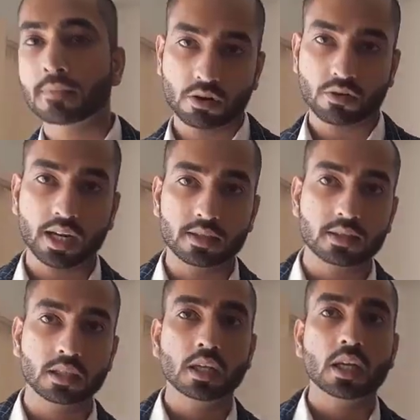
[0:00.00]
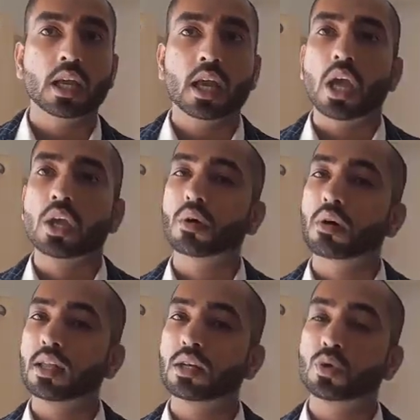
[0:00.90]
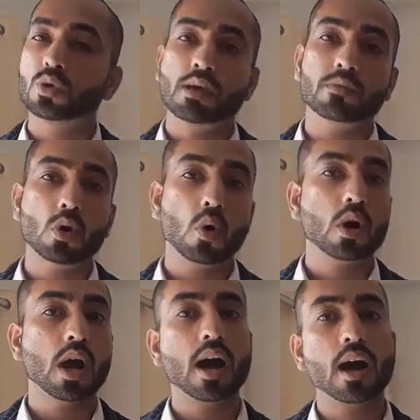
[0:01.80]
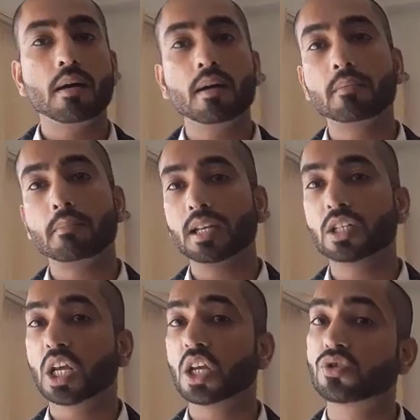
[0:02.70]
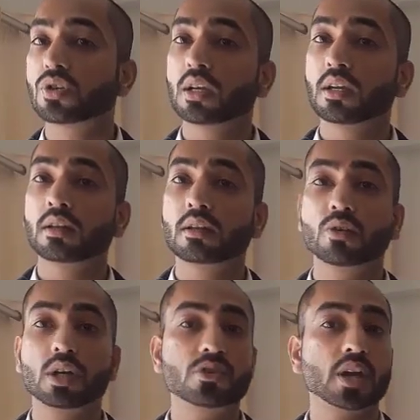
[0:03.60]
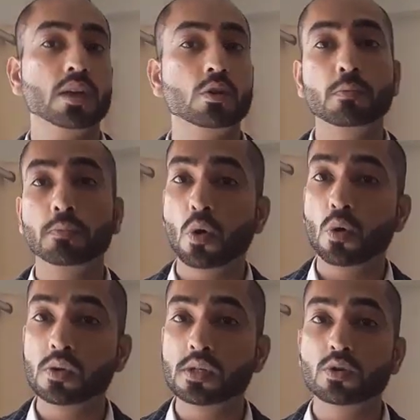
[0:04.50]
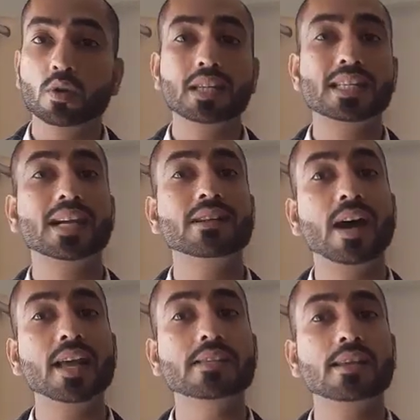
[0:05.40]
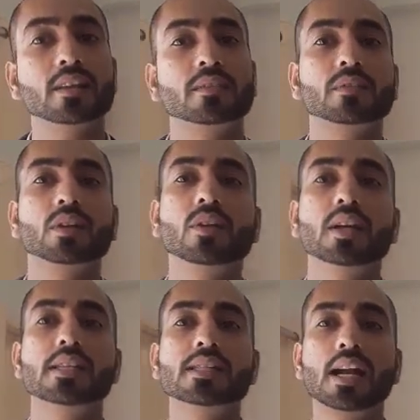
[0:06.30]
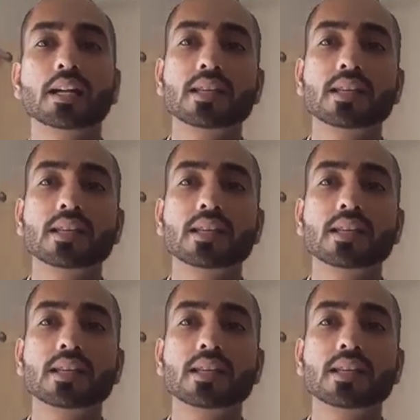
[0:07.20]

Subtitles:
right? You can do some yoga, meditation, you can try a new pose, you can start dancing, you can start